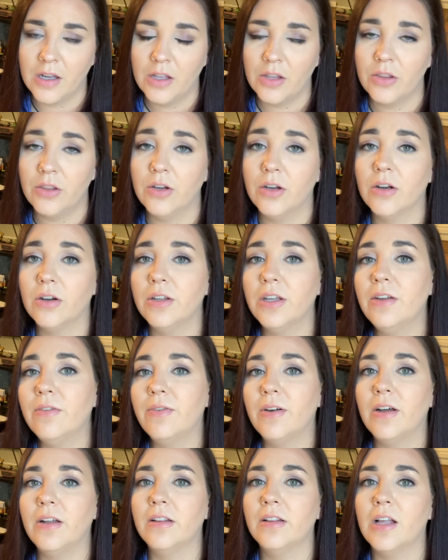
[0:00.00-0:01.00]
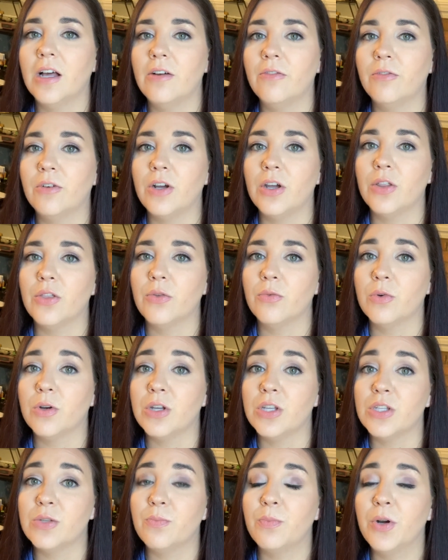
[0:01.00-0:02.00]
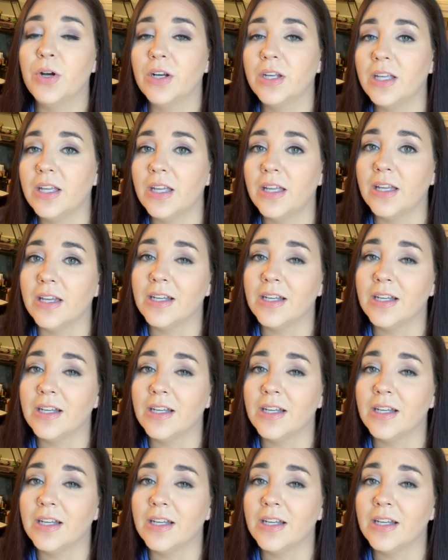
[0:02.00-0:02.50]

the girl he fell in love with was perky,